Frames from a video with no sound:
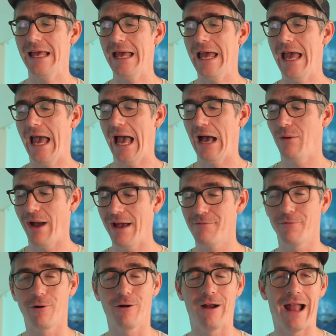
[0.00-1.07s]

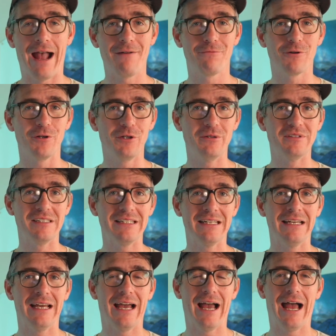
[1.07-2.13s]
However, after using it,
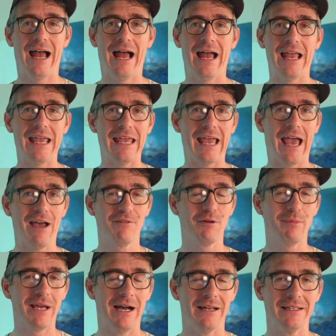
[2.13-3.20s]
I have to be
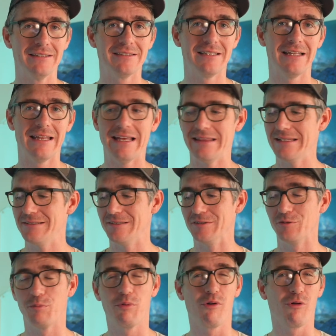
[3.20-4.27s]
honest that this is
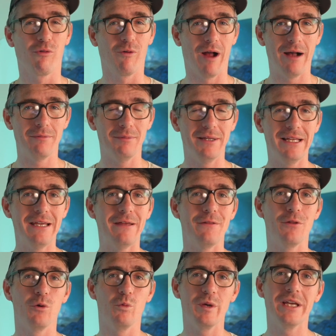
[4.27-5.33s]
probably the
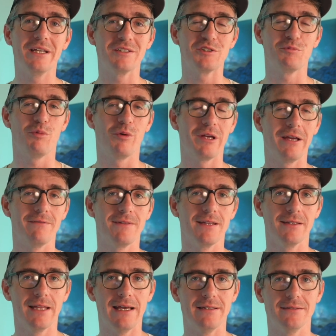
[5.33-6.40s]
weakest point of the
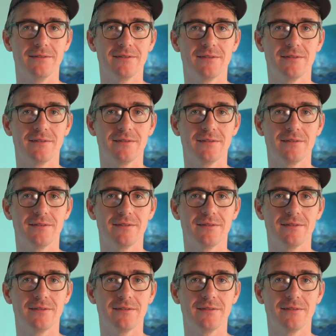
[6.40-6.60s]
lens.